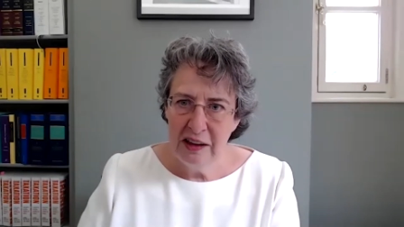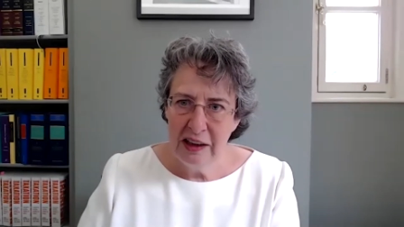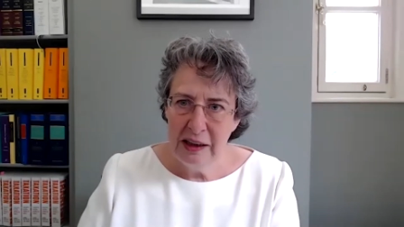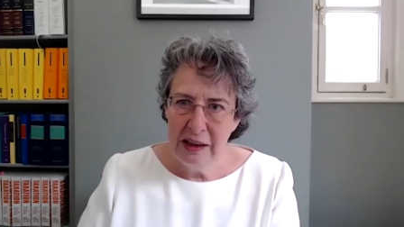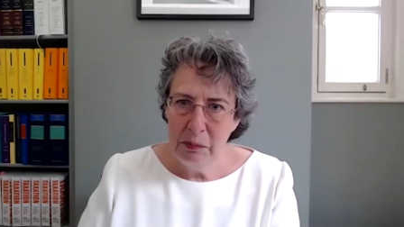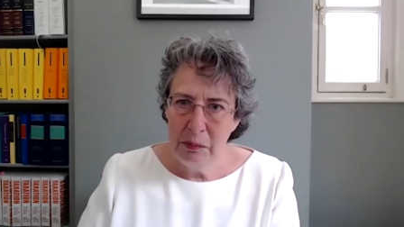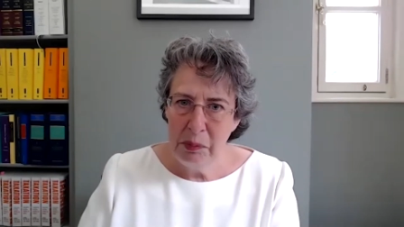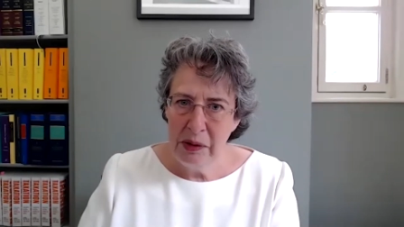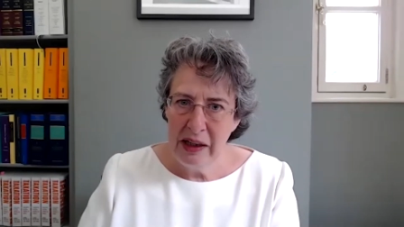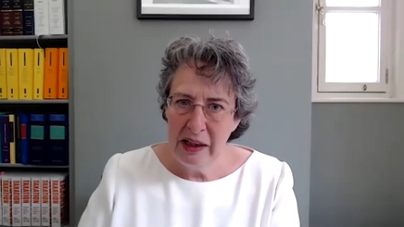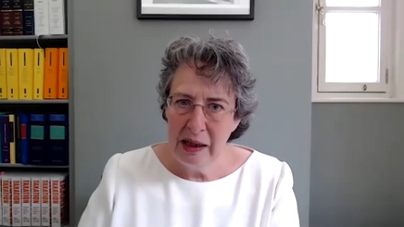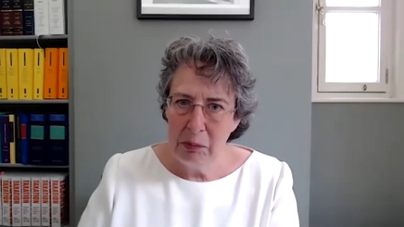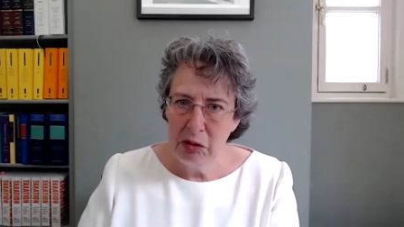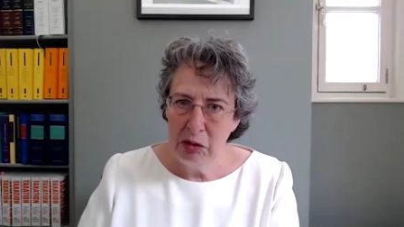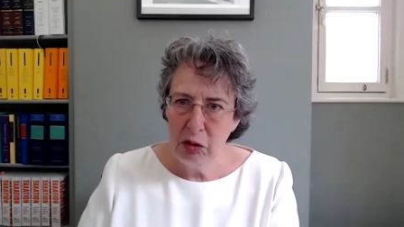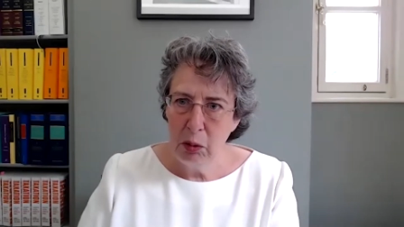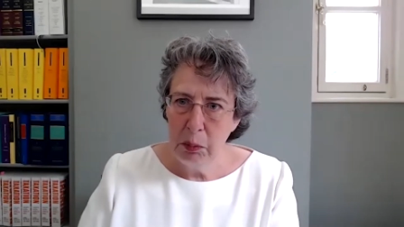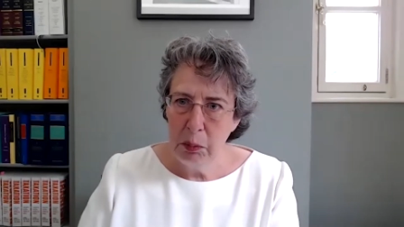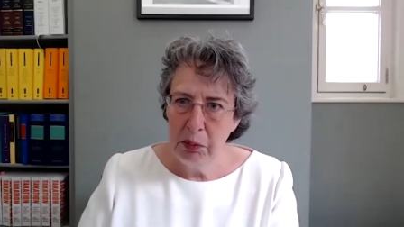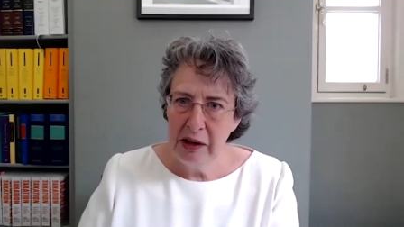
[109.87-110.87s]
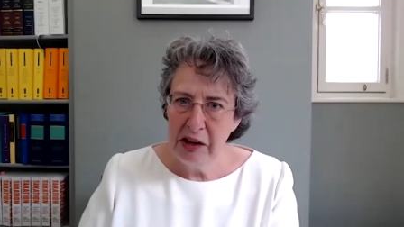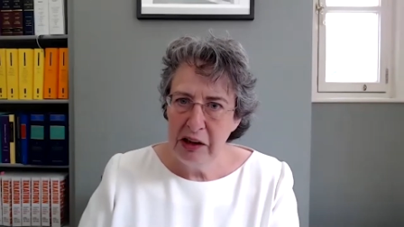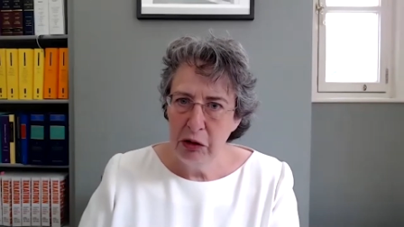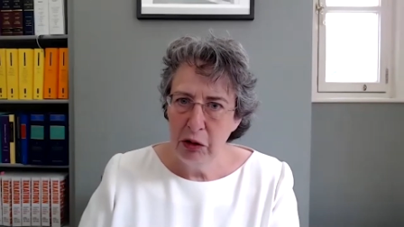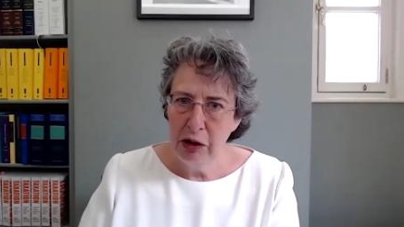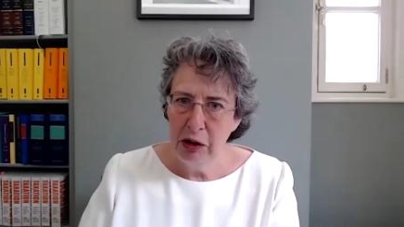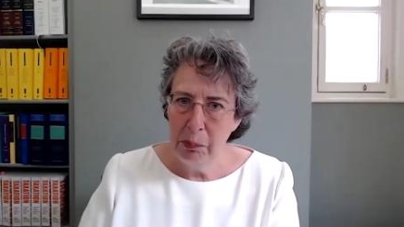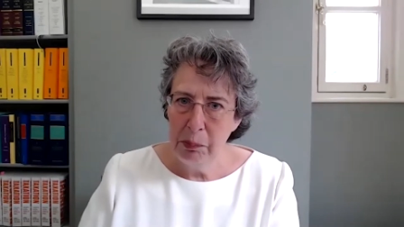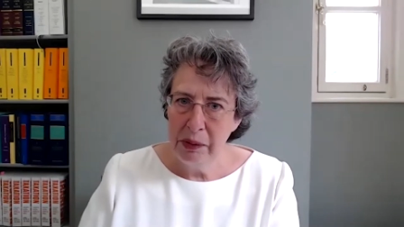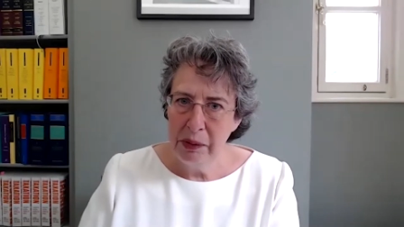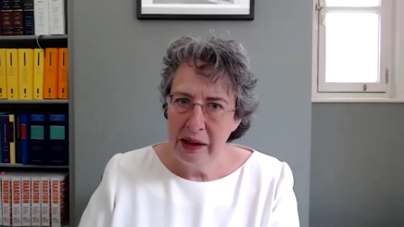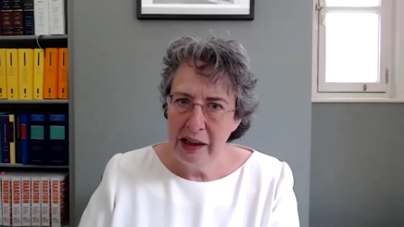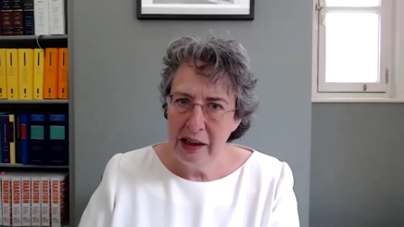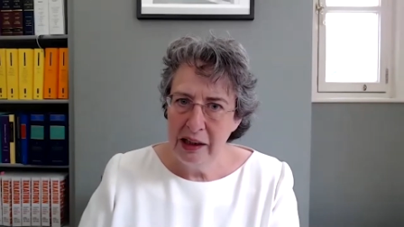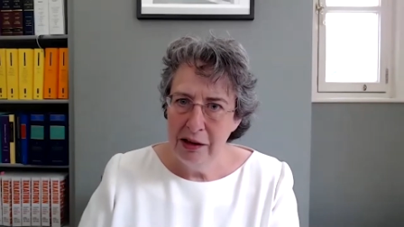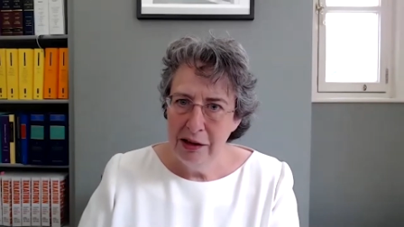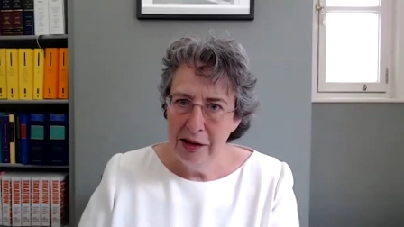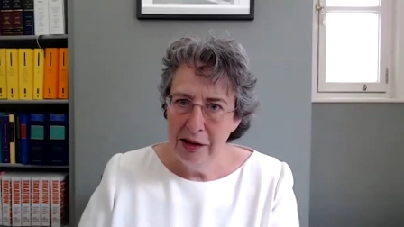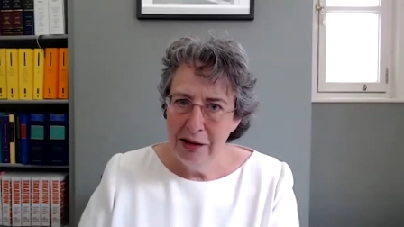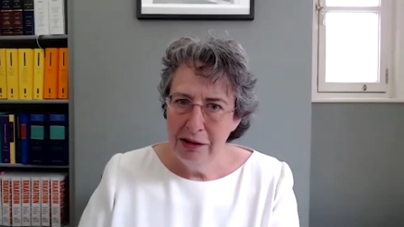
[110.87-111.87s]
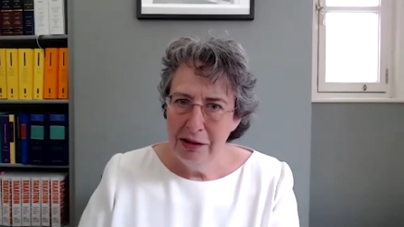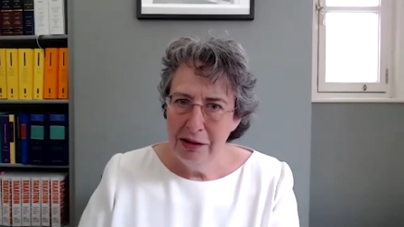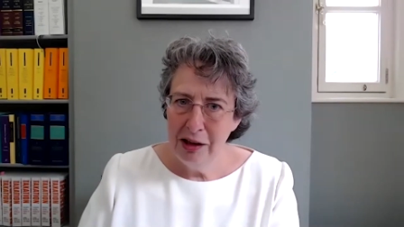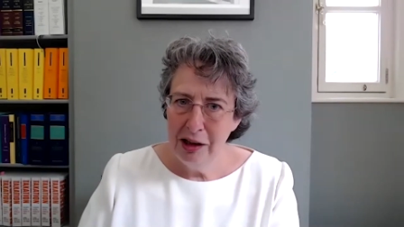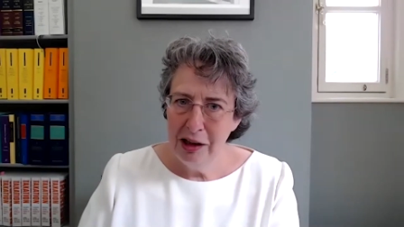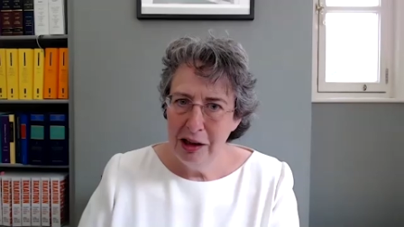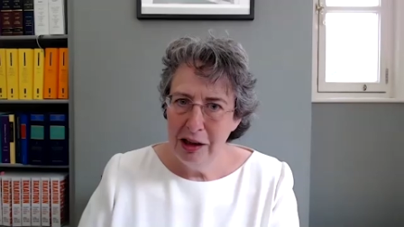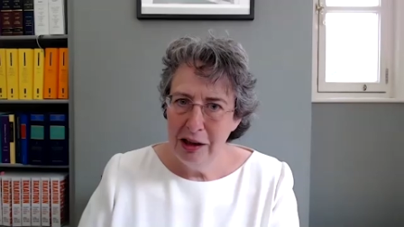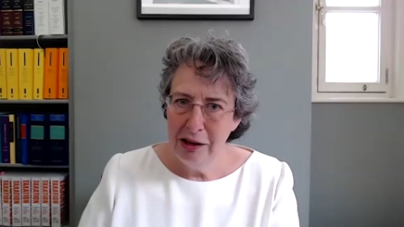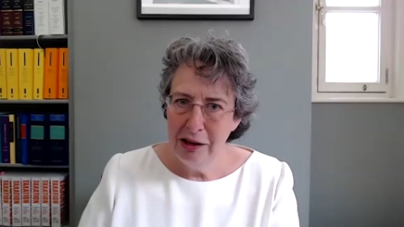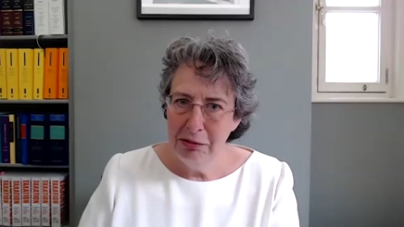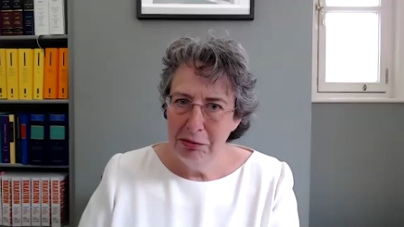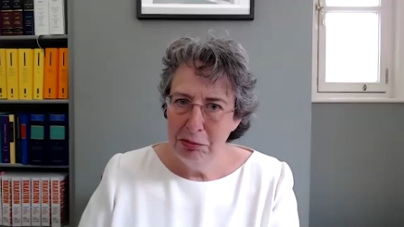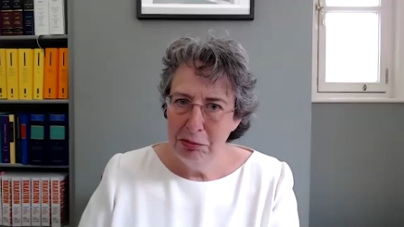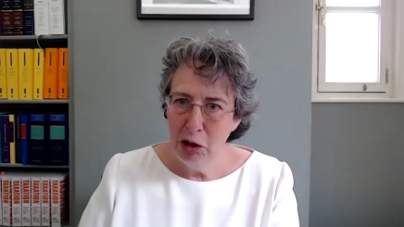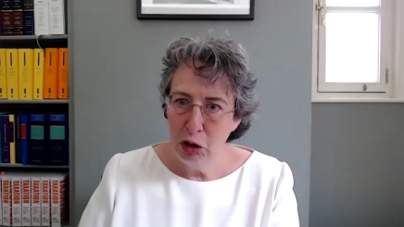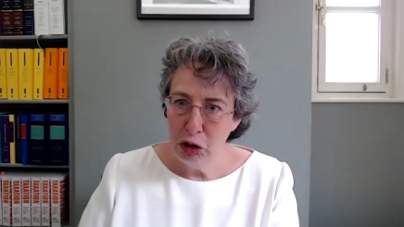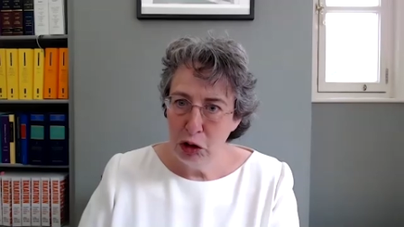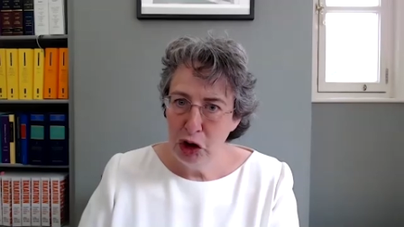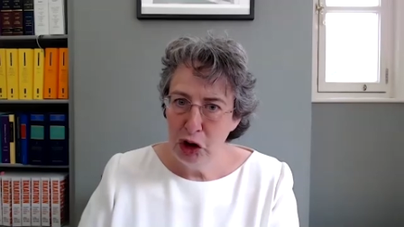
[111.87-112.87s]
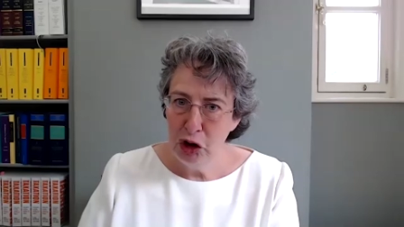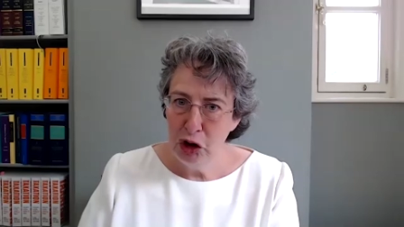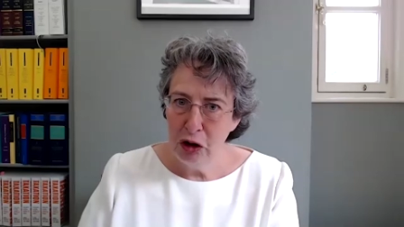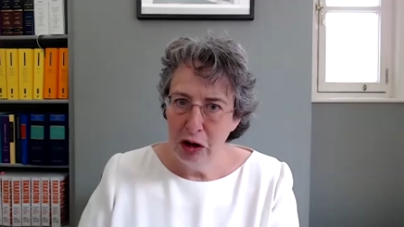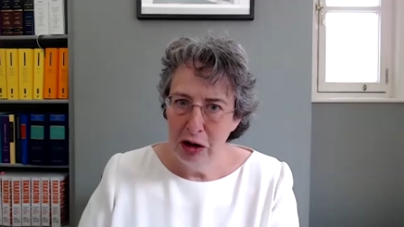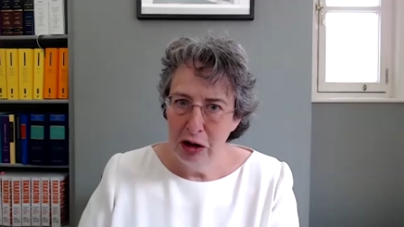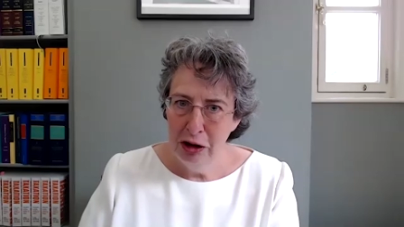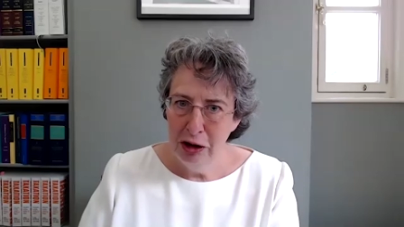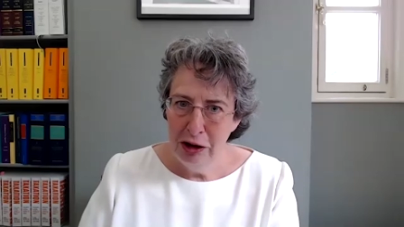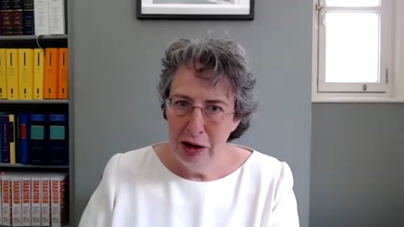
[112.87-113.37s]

in being able to operate your company uh, onshore.